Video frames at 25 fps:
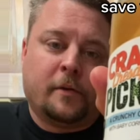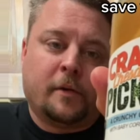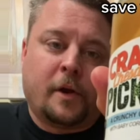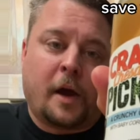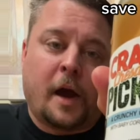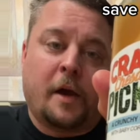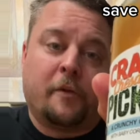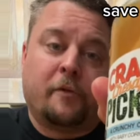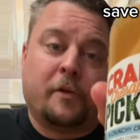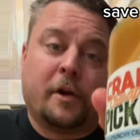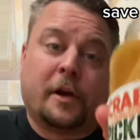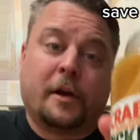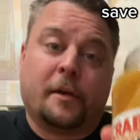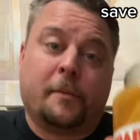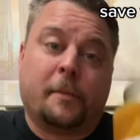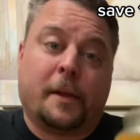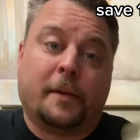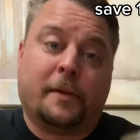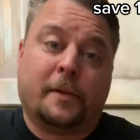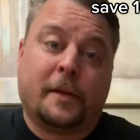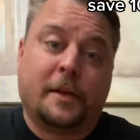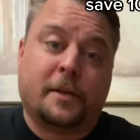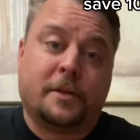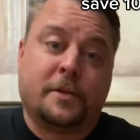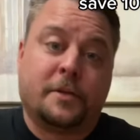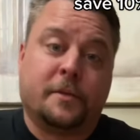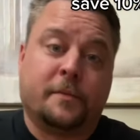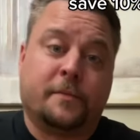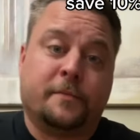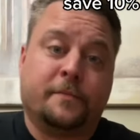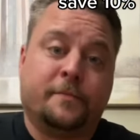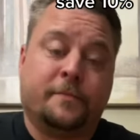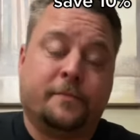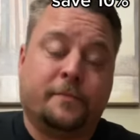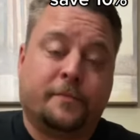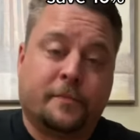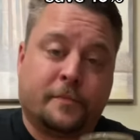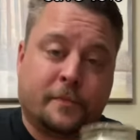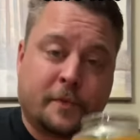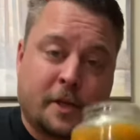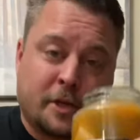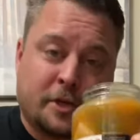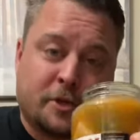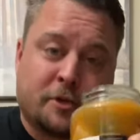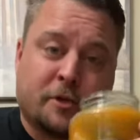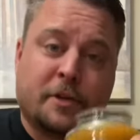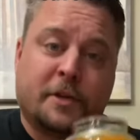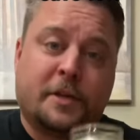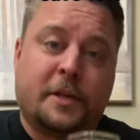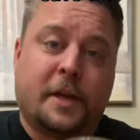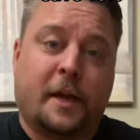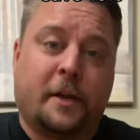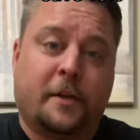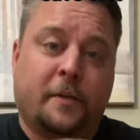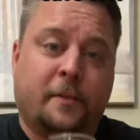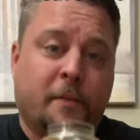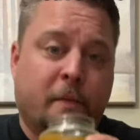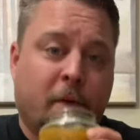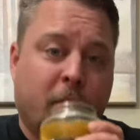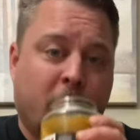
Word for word: I recommend these. These are a 10.